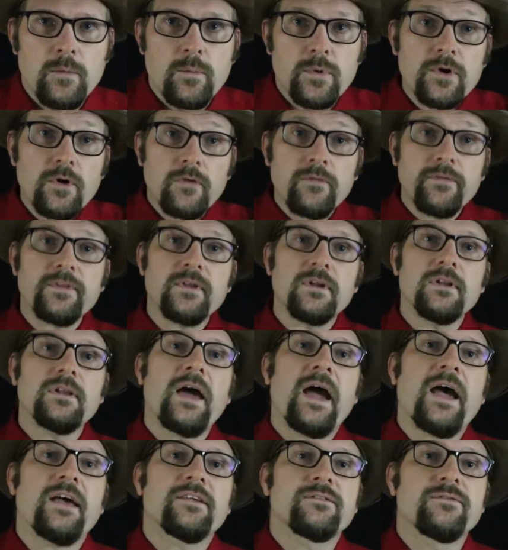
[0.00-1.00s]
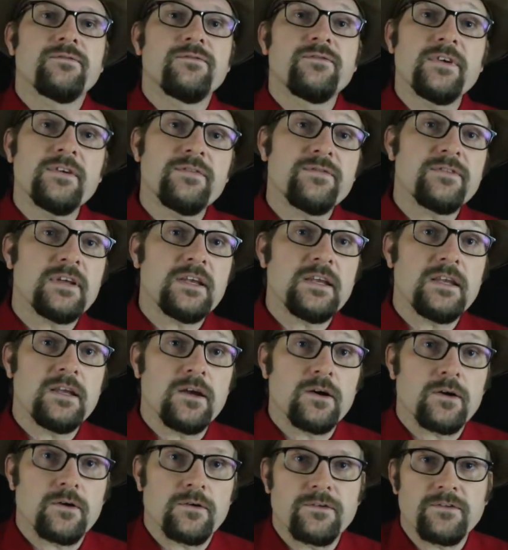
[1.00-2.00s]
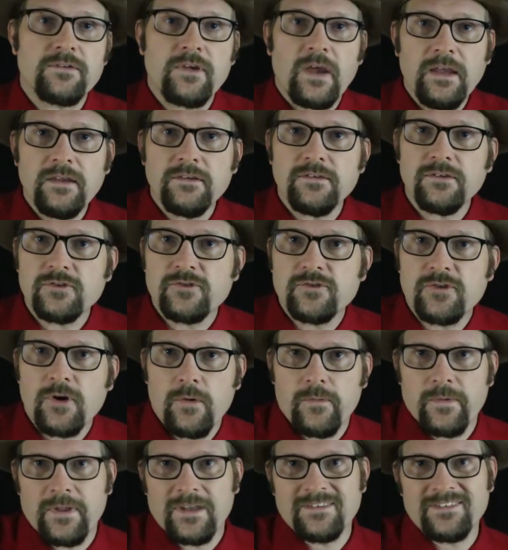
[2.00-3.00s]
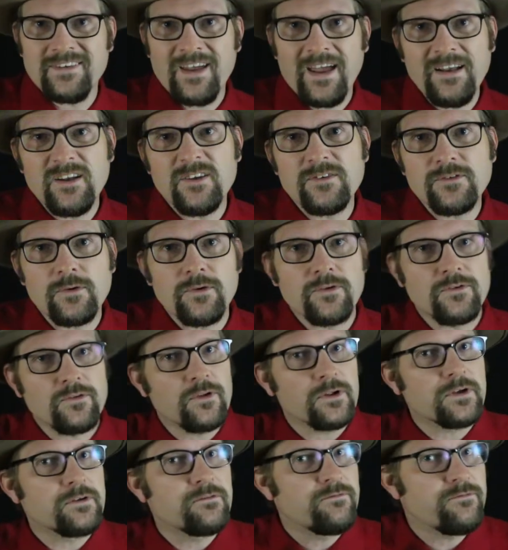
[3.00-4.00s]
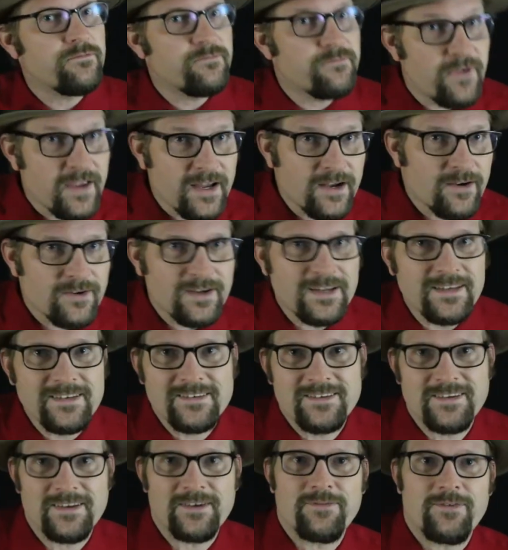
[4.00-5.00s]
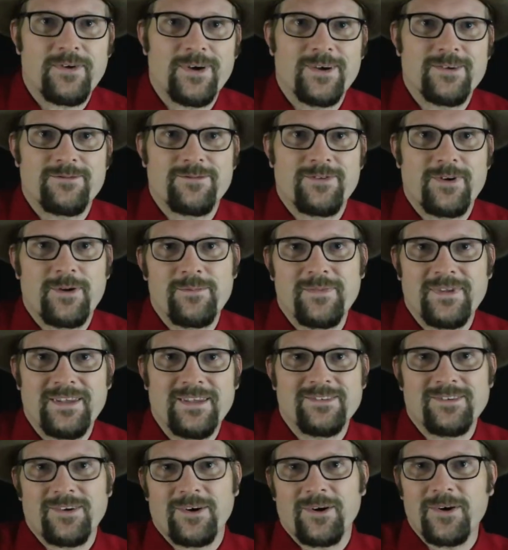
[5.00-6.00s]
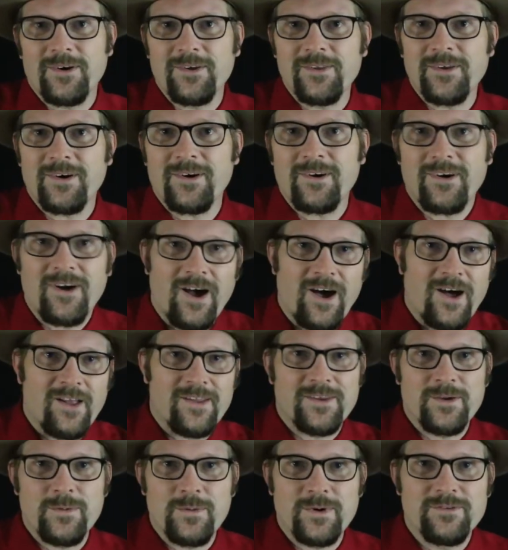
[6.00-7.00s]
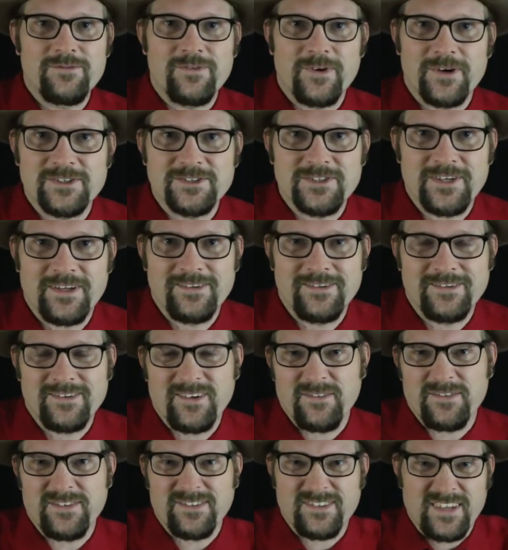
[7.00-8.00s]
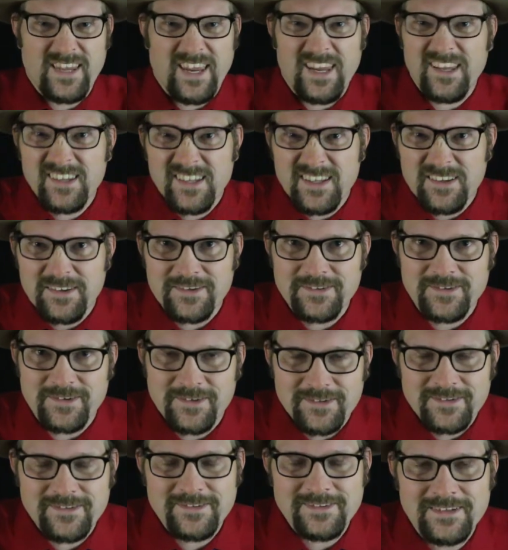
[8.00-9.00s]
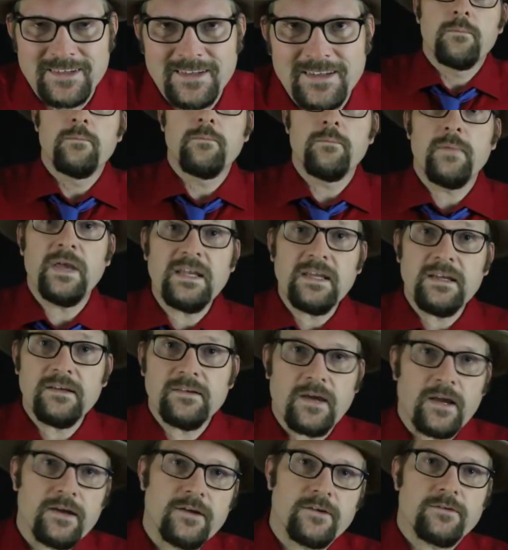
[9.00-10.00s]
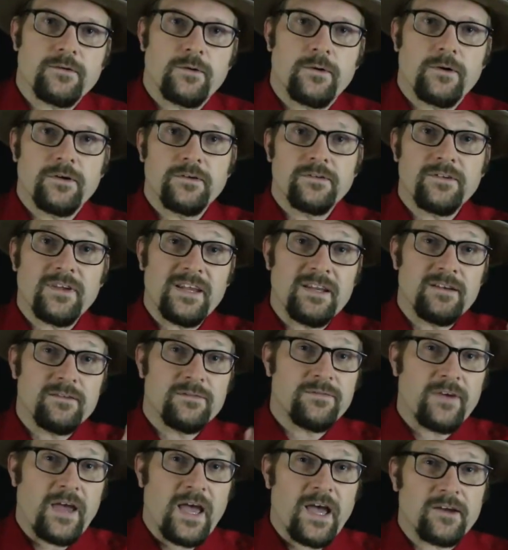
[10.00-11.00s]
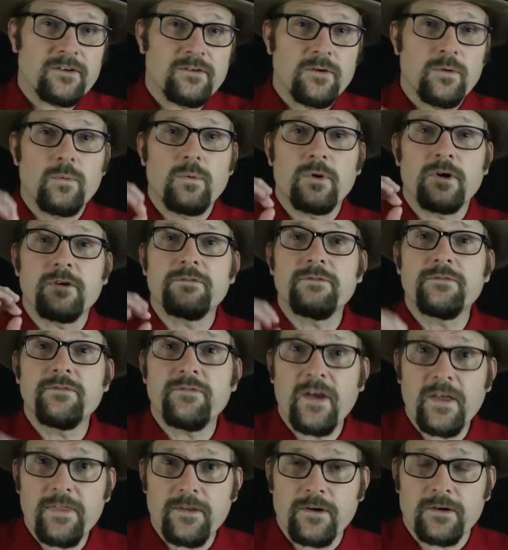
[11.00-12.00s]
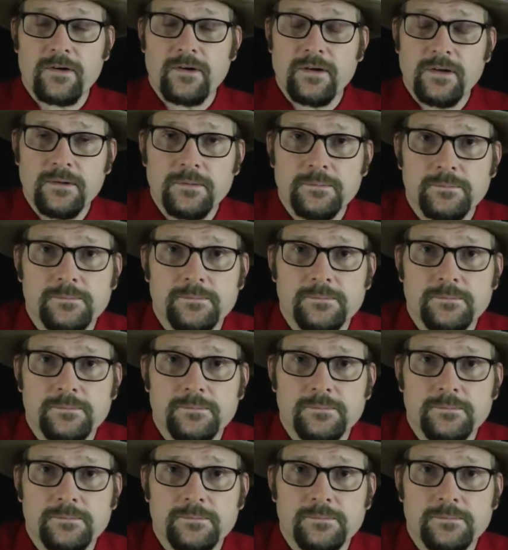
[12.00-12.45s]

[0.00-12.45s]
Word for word: But over the last 50 years, science has shown that dinosaurs looked very different from these earlier Hollywood versions of scaly lizards. Many dinosaurs, in fact, were feathered.